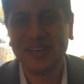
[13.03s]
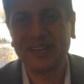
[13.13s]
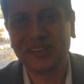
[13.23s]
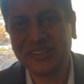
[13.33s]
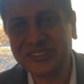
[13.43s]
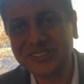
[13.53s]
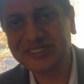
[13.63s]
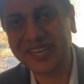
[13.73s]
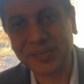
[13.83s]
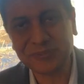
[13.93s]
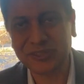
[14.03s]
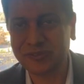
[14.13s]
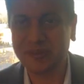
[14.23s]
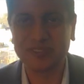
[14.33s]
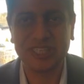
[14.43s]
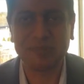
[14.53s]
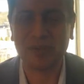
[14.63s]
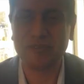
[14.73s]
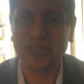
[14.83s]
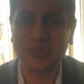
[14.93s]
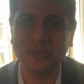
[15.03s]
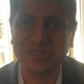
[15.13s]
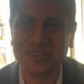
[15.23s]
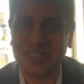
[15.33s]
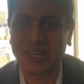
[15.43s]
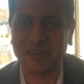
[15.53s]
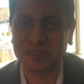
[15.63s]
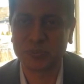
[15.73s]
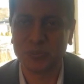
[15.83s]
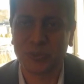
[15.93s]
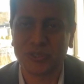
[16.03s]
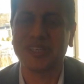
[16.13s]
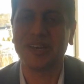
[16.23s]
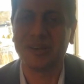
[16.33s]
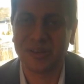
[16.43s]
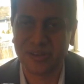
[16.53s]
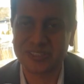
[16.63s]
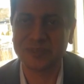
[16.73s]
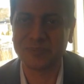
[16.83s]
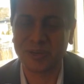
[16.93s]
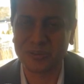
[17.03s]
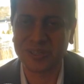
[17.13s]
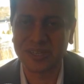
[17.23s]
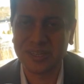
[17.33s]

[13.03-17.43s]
In the recent times, if you have seen my videos, I have spoken a lot about